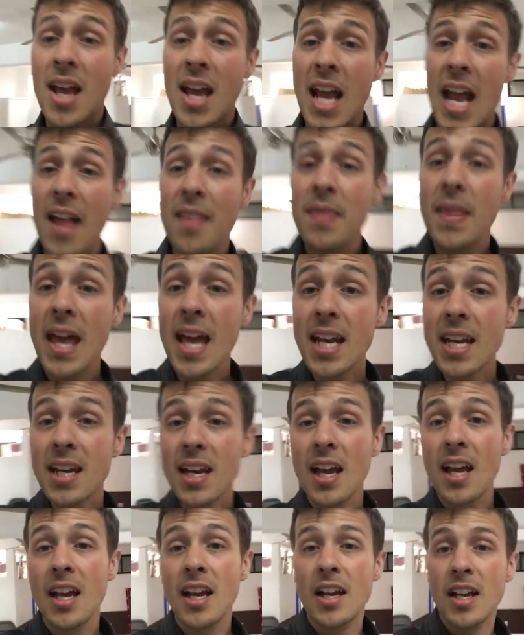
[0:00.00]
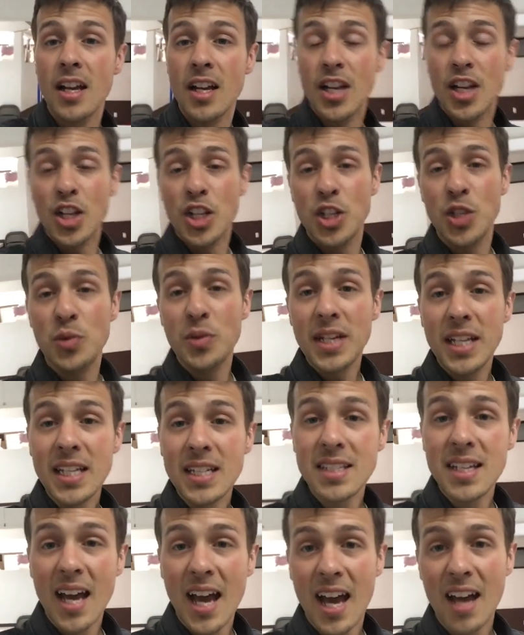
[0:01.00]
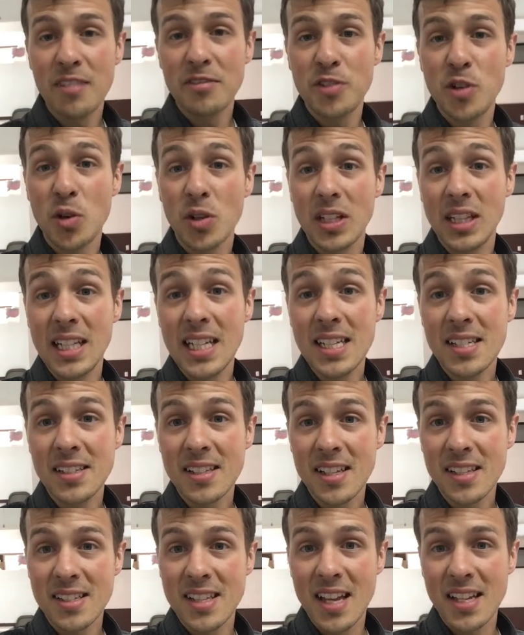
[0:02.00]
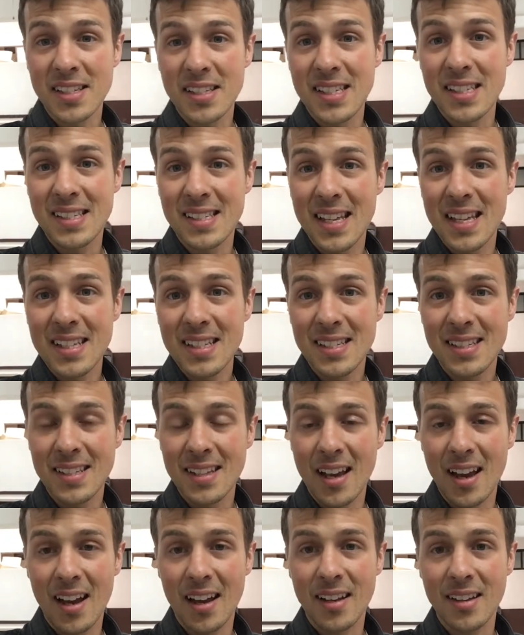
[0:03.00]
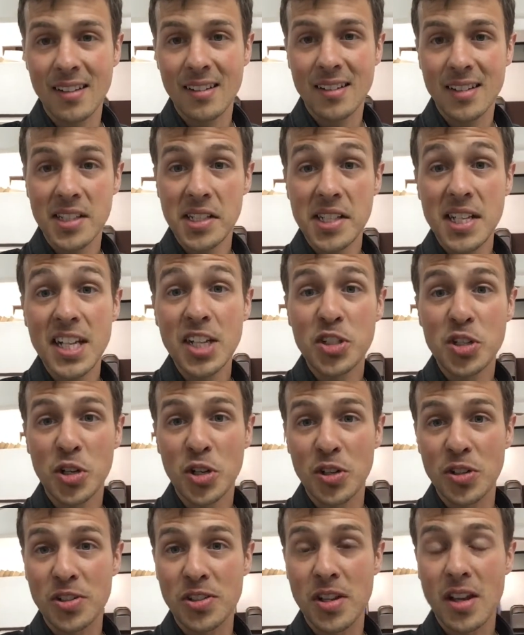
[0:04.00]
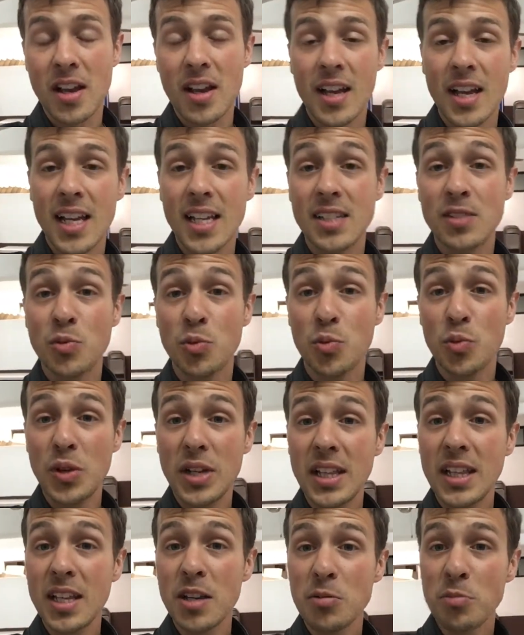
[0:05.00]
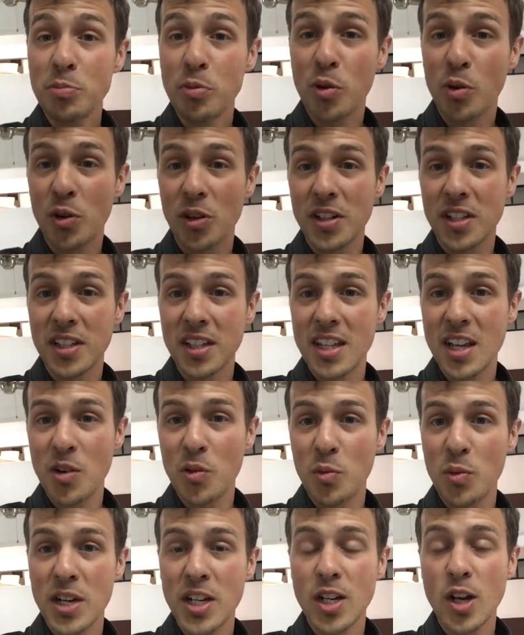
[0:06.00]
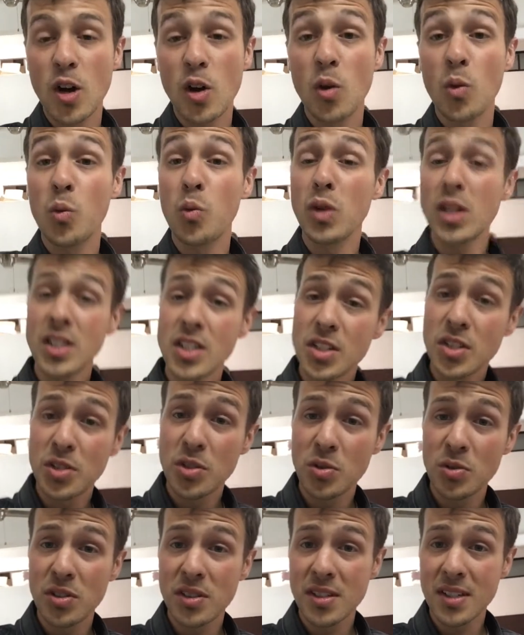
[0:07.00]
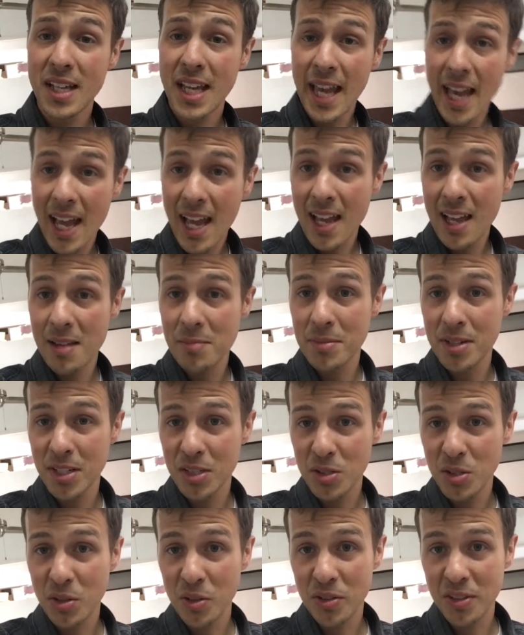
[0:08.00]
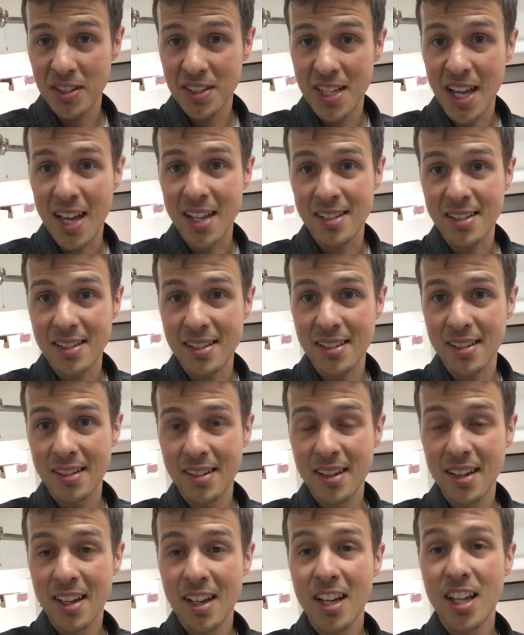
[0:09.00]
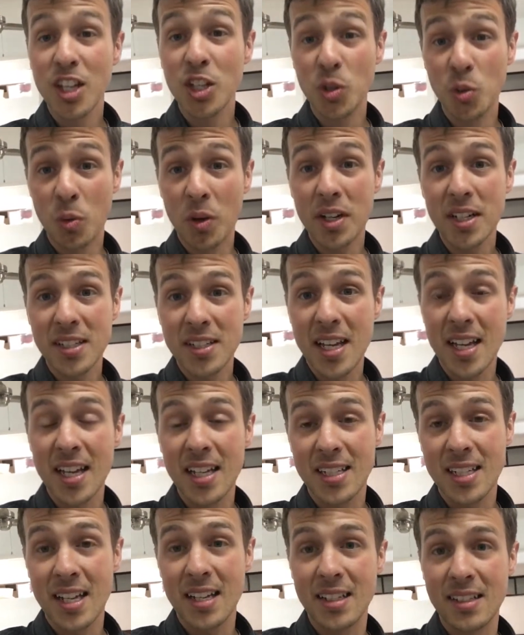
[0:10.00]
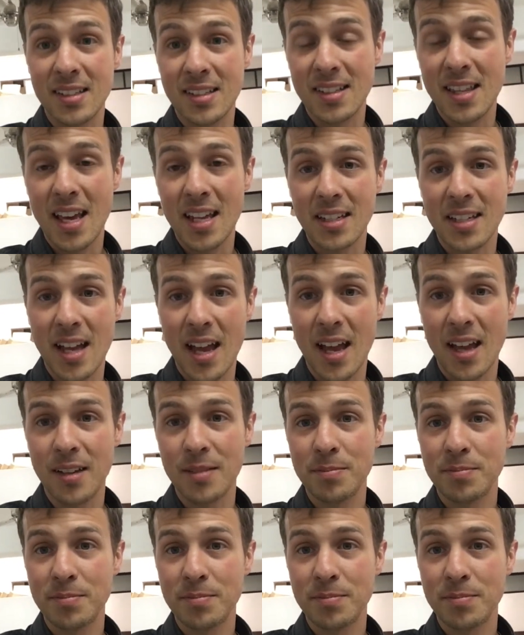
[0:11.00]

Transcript: And then you need to have your listas de asistencia. Teachers, it's really important that we know which students came and took the test. You want to take attendance that day.